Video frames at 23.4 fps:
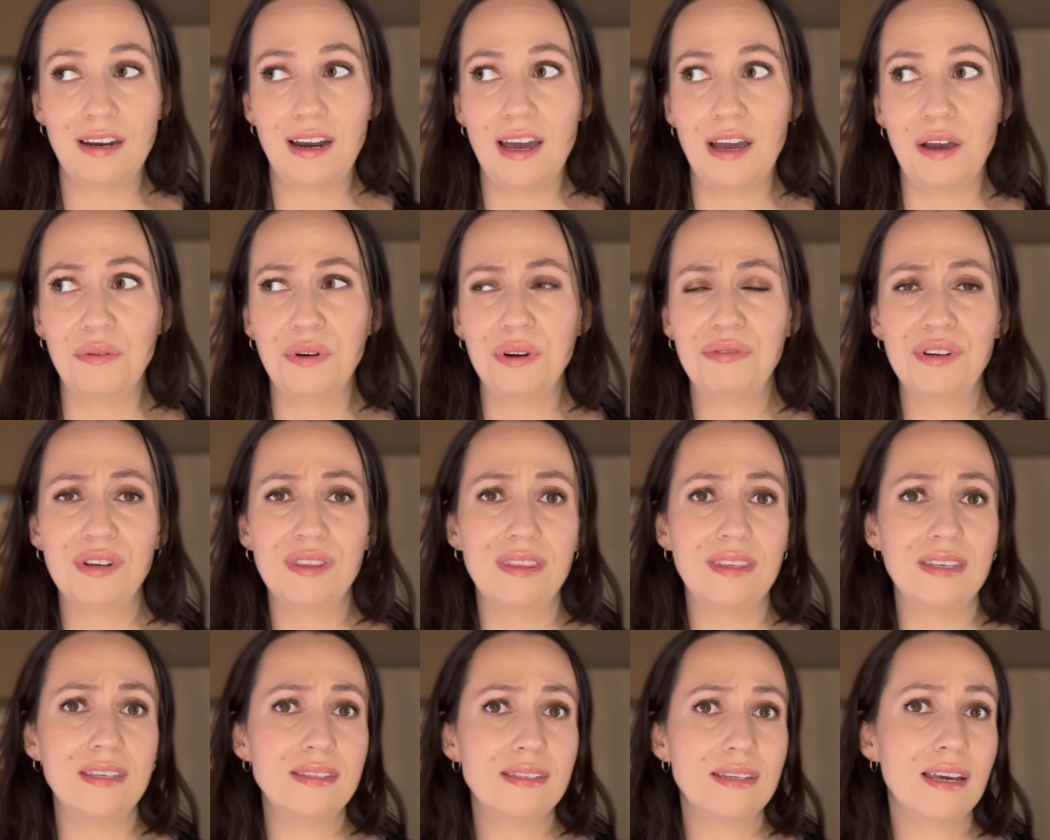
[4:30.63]
However,
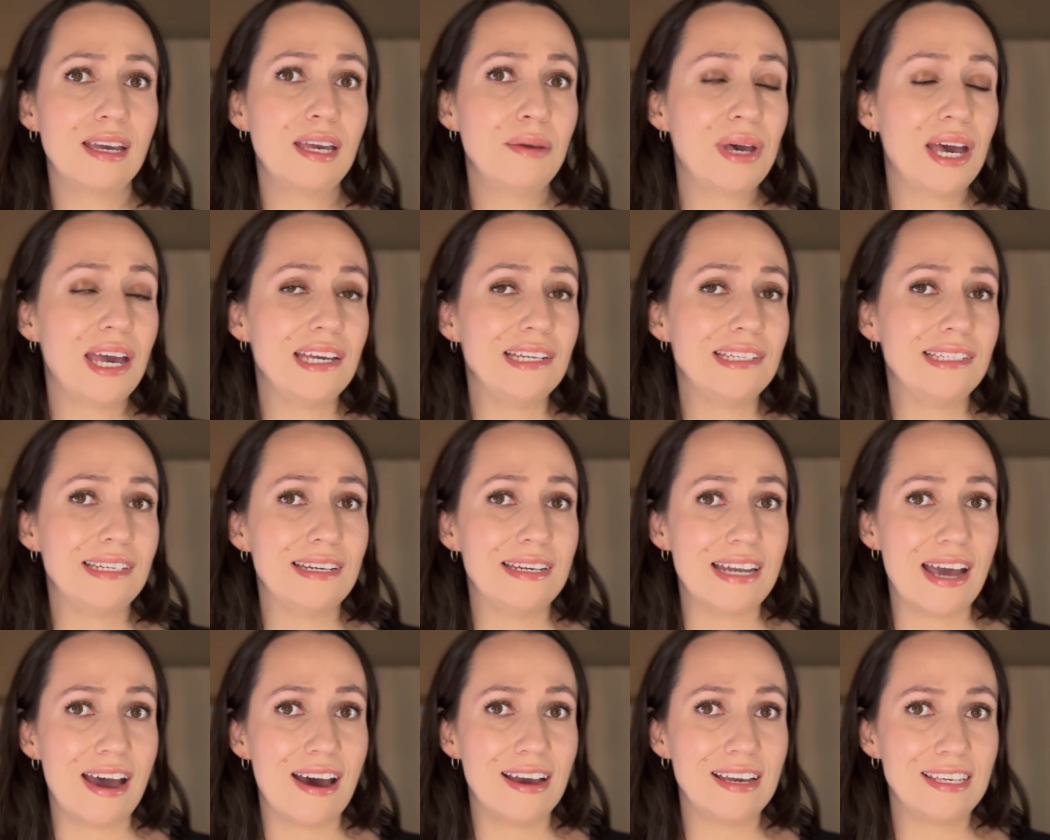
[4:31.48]
this time I did
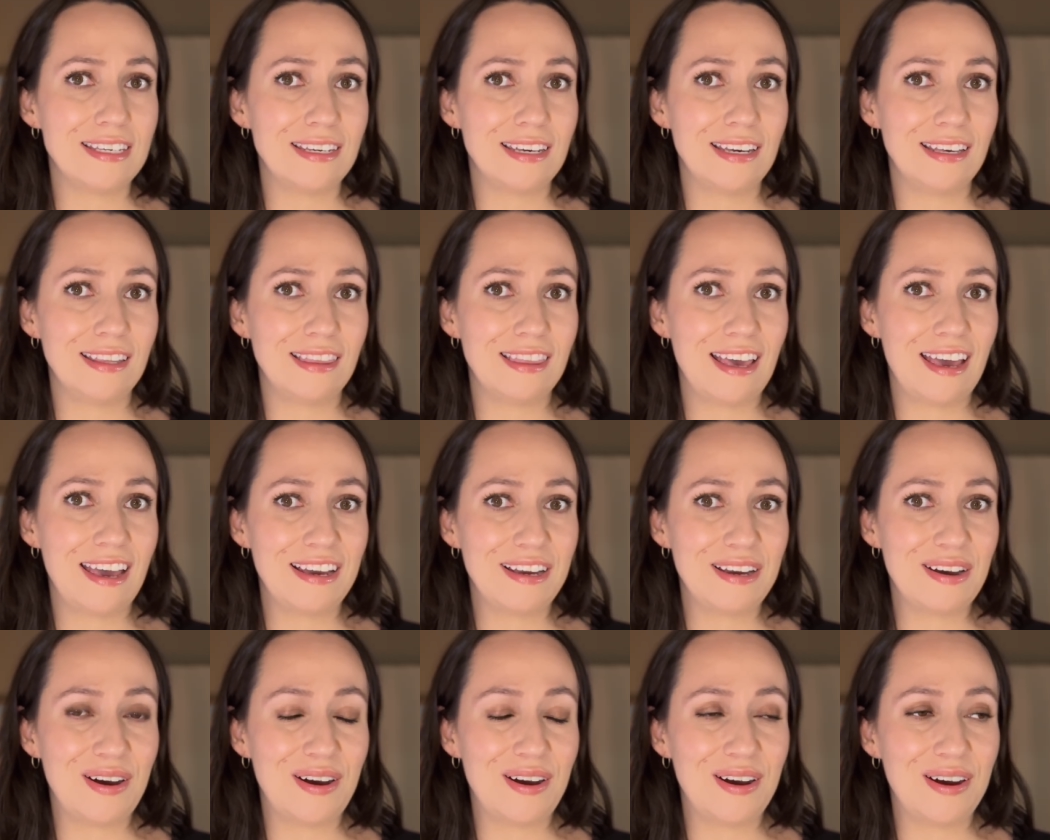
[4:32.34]
not get that
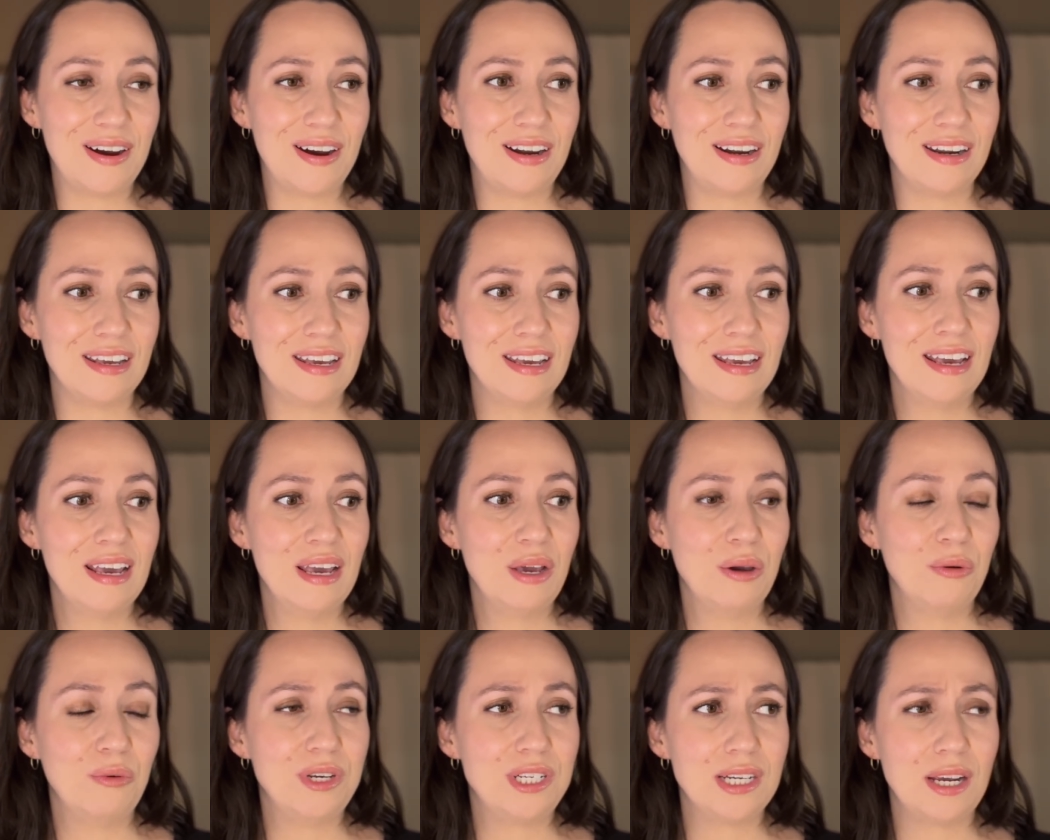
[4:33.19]
card,
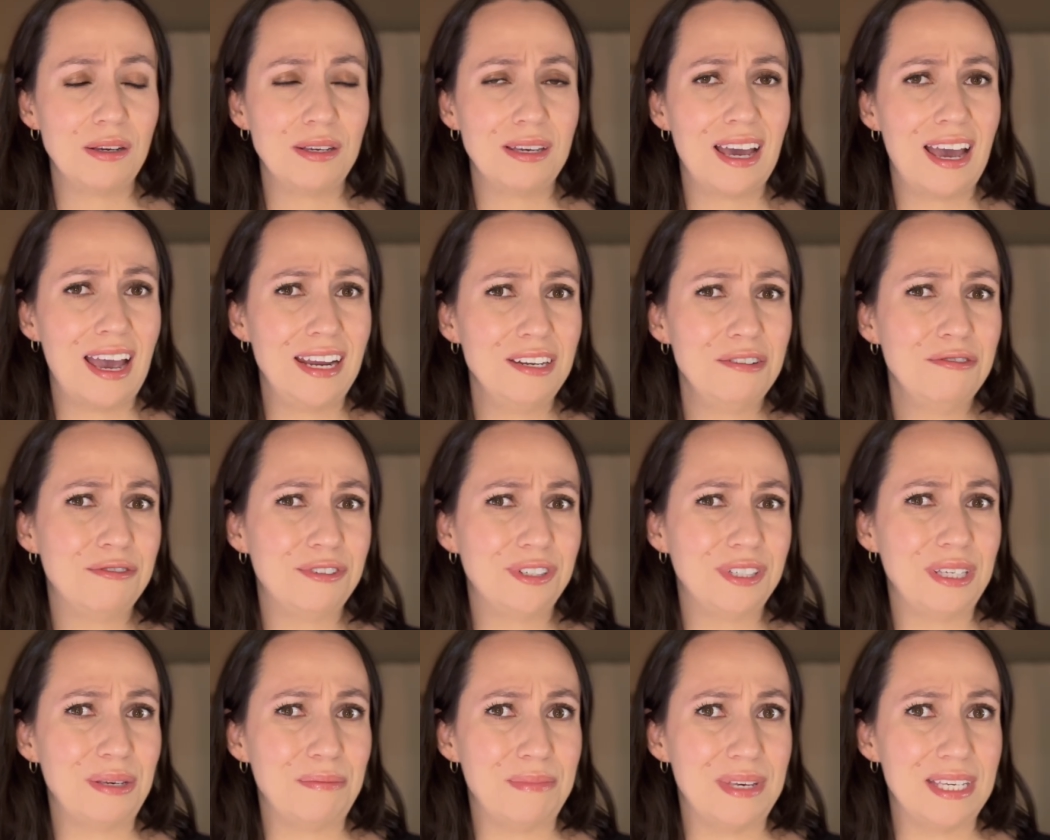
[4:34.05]
which I kind of
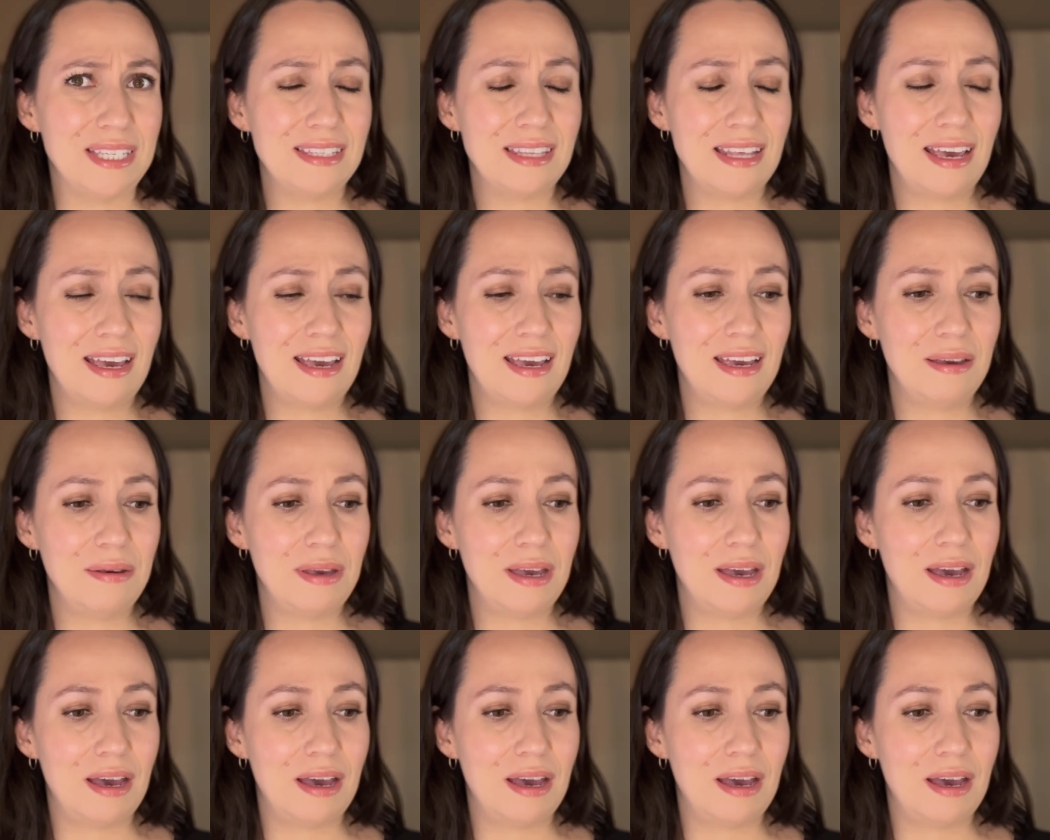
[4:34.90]
really missed that.